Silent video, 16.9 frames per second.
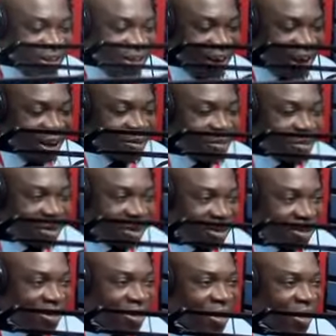time
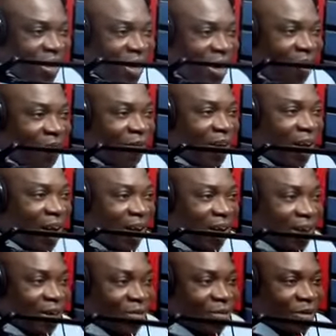is never
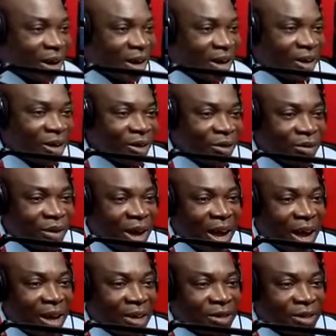a friend of
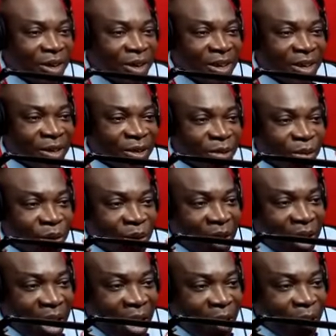ours on this
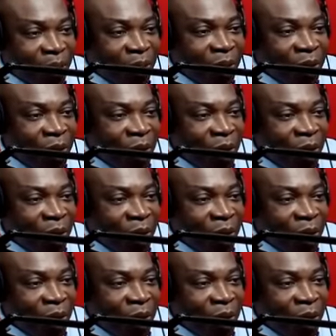program